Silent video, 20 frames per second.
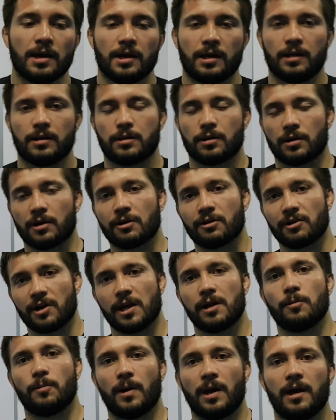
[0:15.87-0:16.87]
It's a
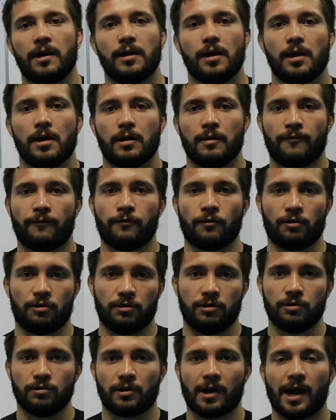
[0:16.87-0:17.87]
great way for
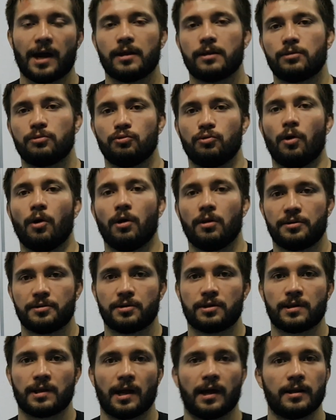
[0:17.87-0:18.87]
new guys to
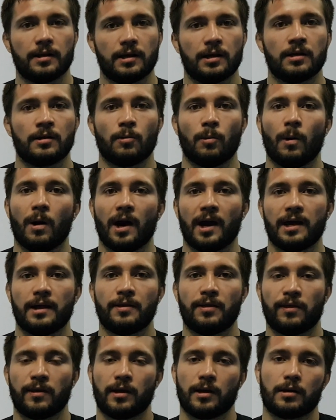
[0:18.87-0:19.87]
understand it, why
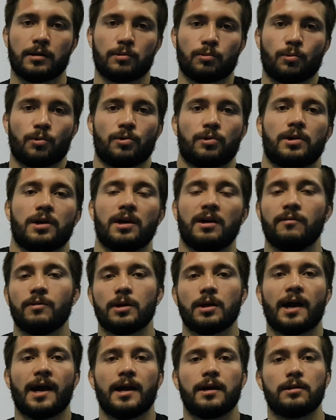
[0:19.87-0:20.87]
things work,
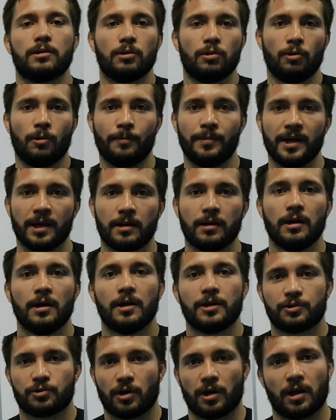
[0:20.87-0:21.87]
even guys who've been
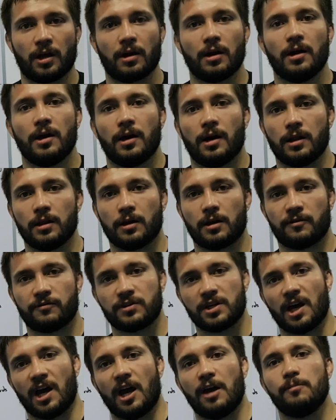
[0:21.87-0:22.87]
training a lot of
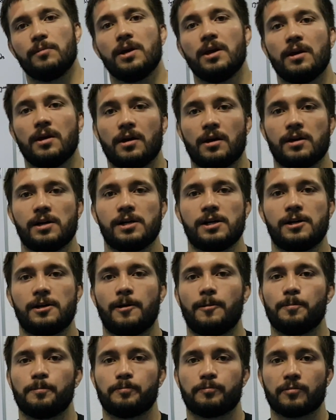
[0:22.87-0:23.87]
time.
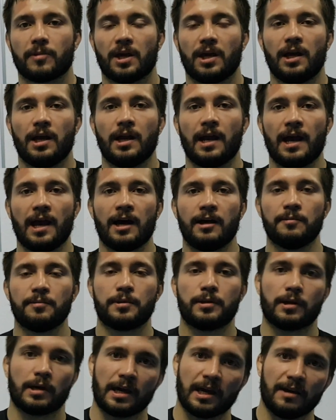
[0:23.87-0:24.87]
It
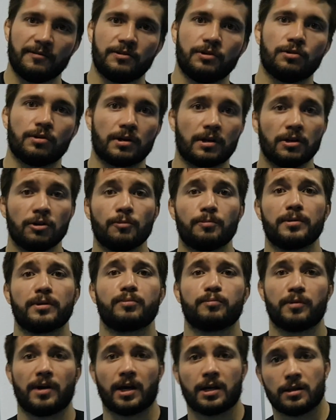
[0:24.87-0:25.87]
helps give you a new
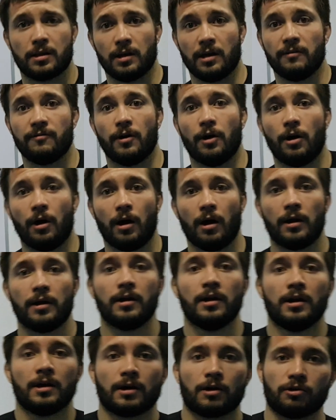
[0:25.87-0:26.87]
perspective on
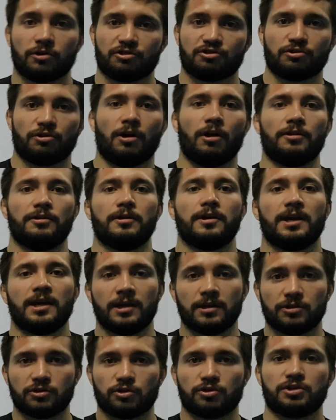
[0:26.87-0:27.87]
control
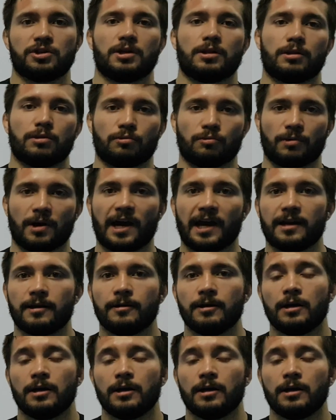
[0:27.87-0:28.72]
in jiu-jitsu, right?